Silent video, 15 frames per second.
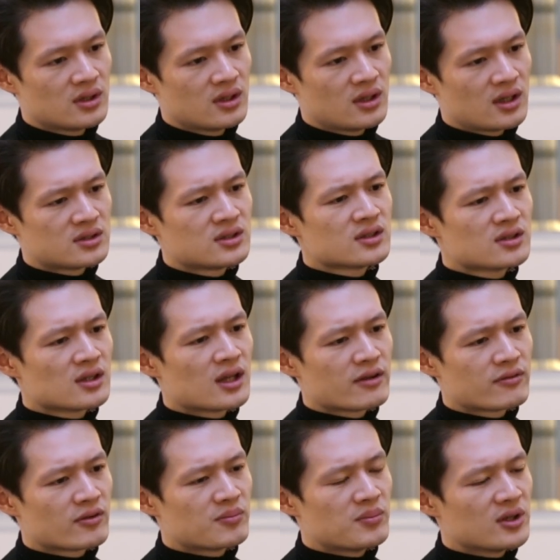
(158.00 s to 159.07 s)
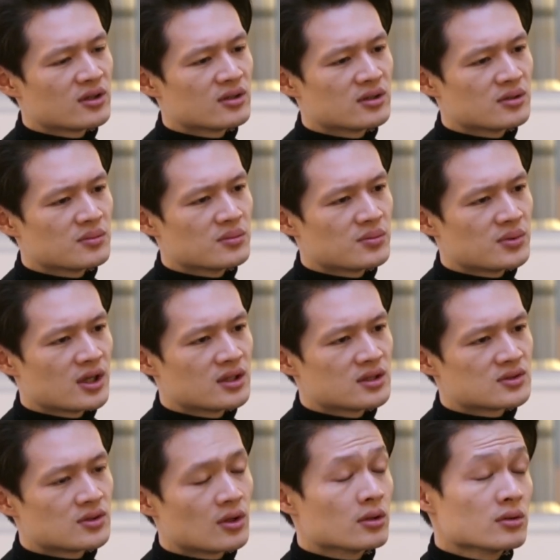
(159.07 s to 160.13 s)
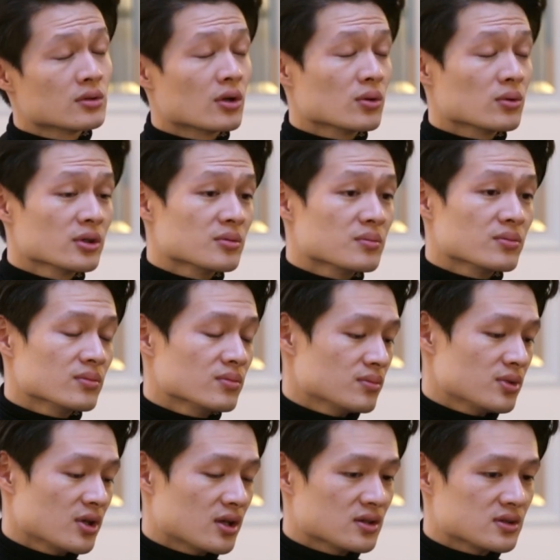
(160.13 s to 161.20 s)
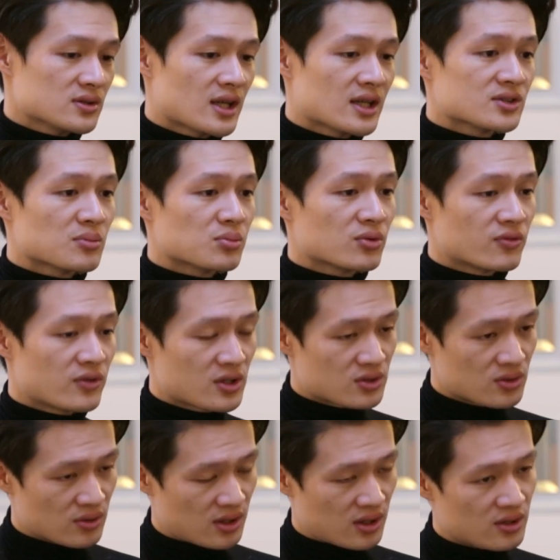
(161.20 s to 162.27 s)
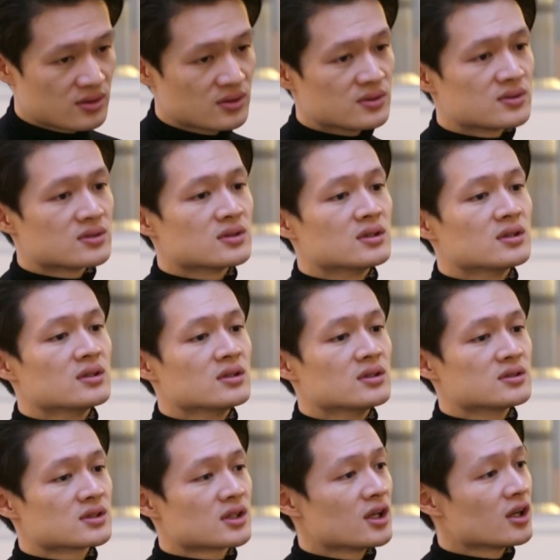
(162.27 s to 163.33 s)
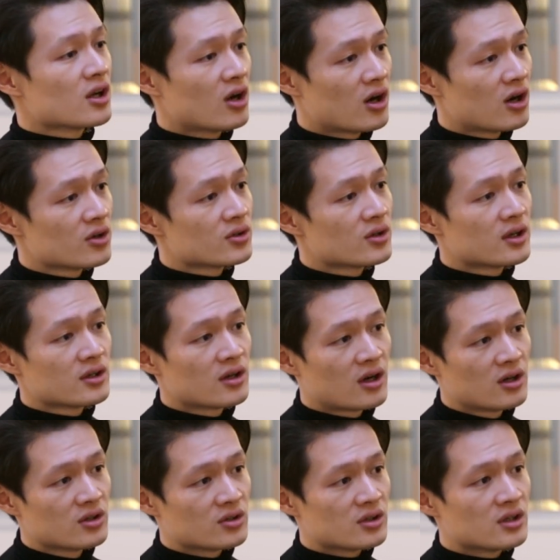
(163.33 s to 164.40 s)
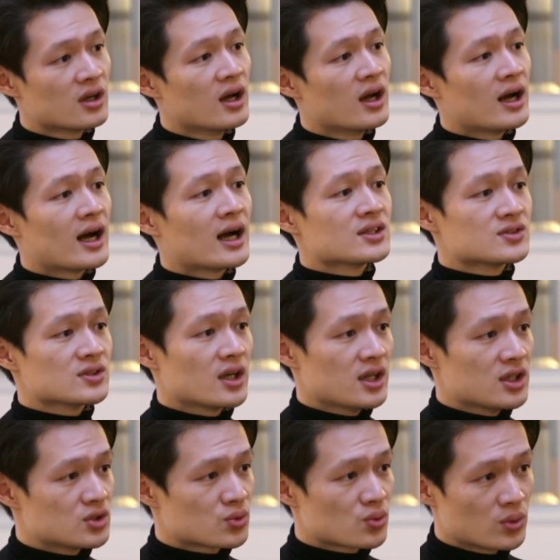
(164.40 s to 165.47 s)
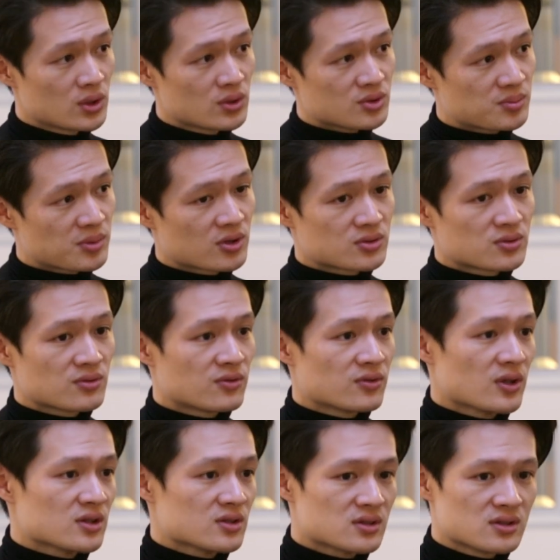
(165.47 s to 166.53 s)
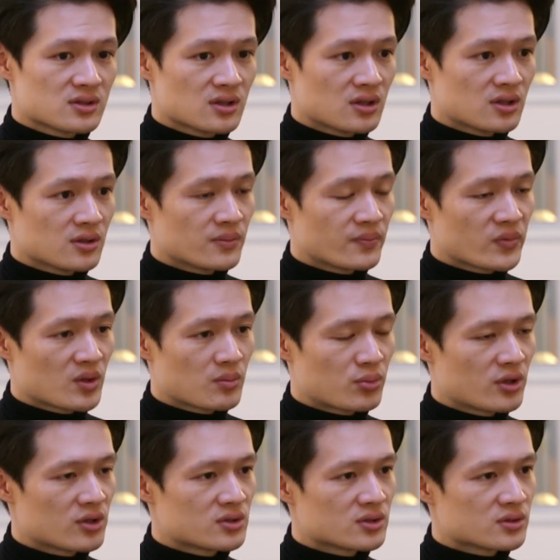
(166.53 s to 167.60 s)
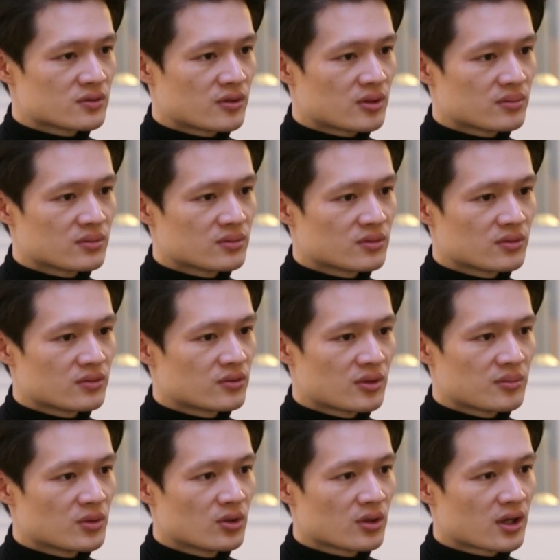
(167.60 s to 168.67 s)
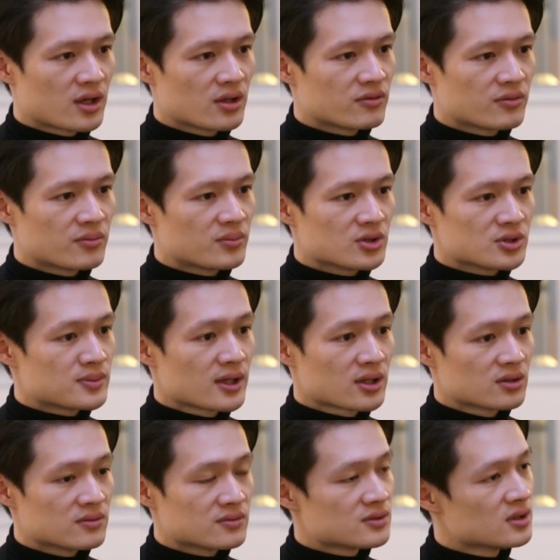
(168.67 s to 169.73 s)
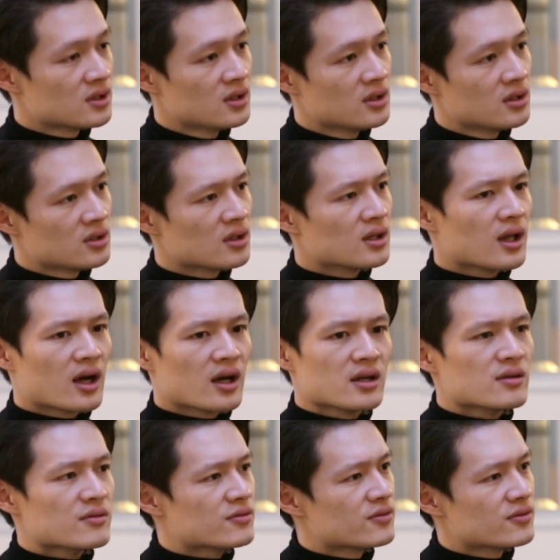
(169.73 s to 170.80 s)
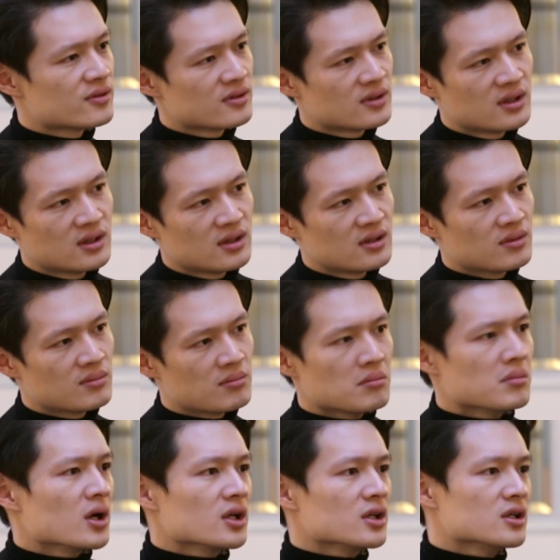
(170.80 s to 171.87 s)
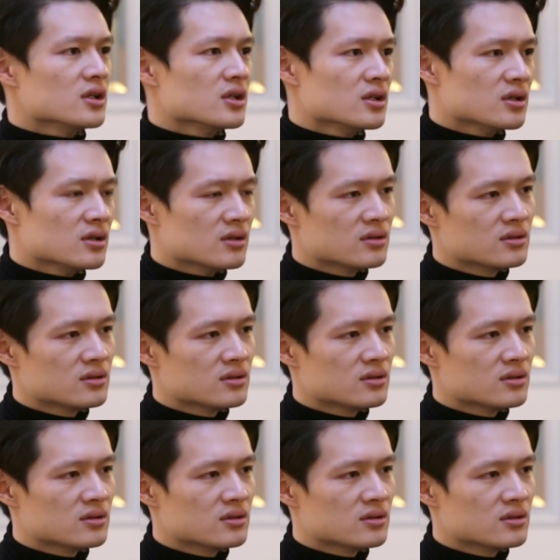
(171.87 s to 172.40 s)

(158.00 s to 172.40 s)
I think the life of being a pianist, not only a pianist, as a professional artist, it's getting harder and harder as the age grows, because you face pressures from all kind of perspectives, life, money,